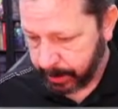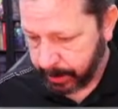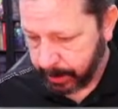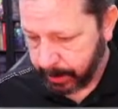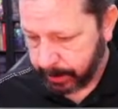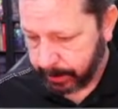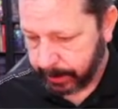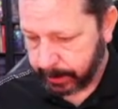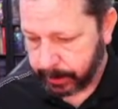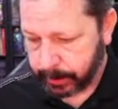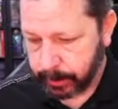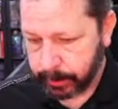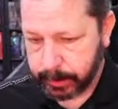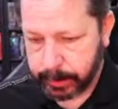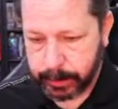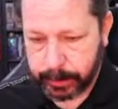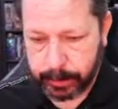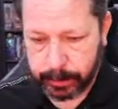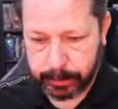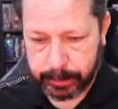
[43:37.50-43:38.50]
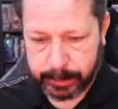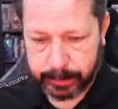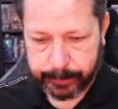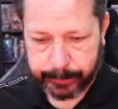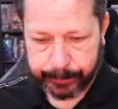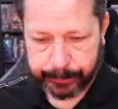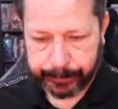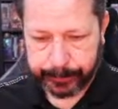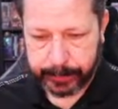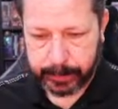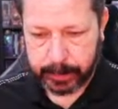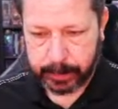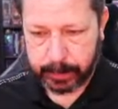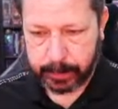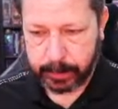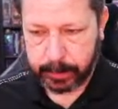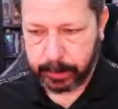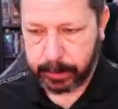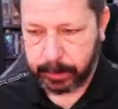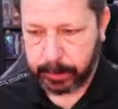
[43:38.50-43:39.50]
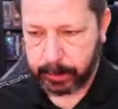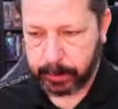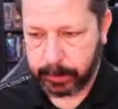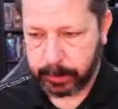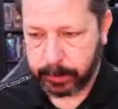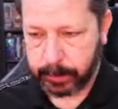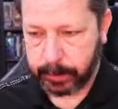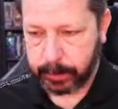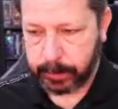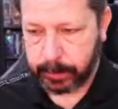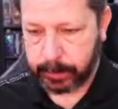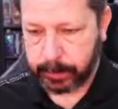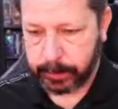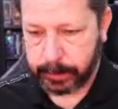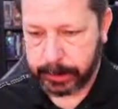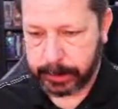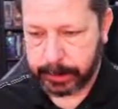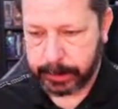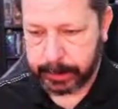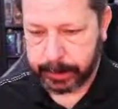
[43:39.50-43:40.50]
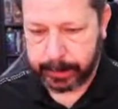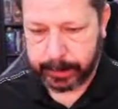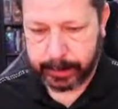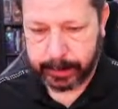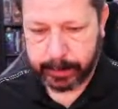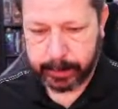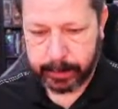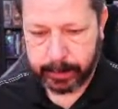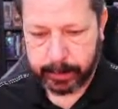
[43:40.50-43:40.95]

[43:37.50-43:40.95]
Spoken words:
Let's go to Cura. Close this guy.